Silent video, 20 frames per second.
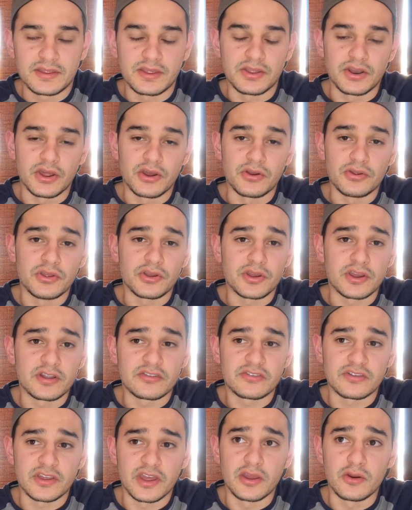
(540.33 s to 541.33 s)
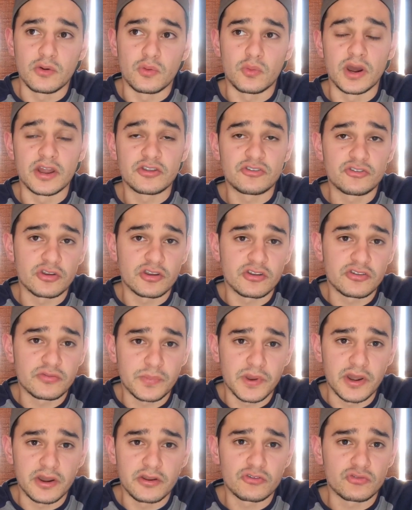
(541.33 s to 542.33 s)
You can say what's your
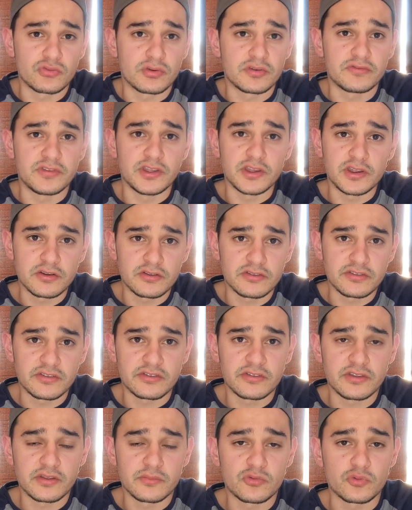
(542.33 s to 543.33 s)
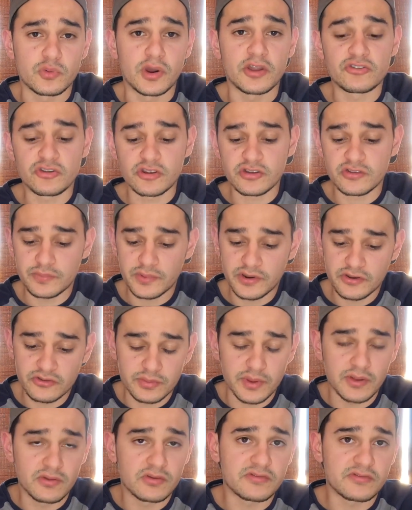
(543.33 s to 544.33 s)
experience with ecosystems, what's your experience maybe